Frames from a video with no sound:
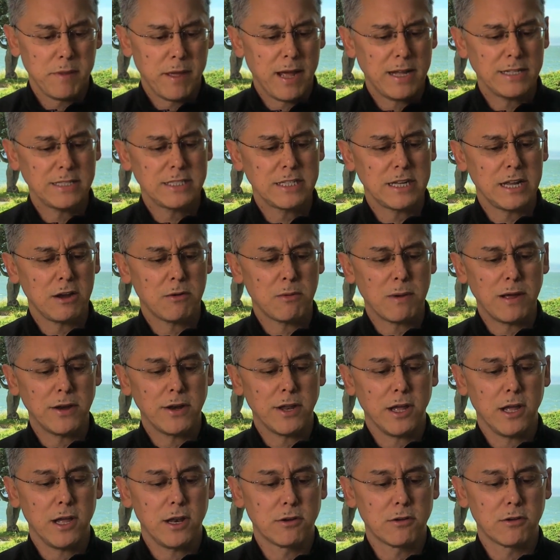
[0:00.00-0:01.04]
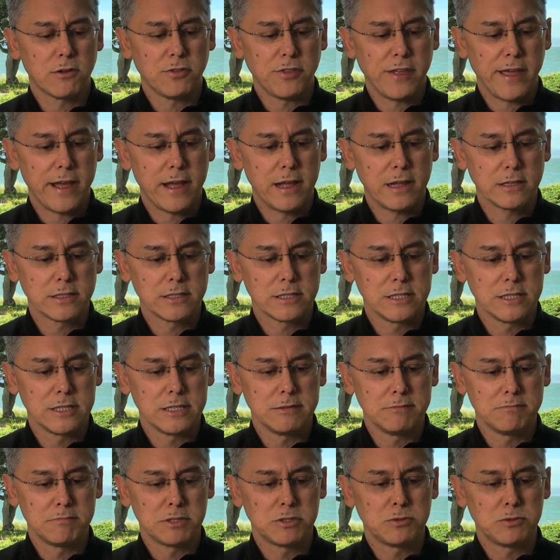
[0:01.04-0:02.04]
I'd say around 100,000,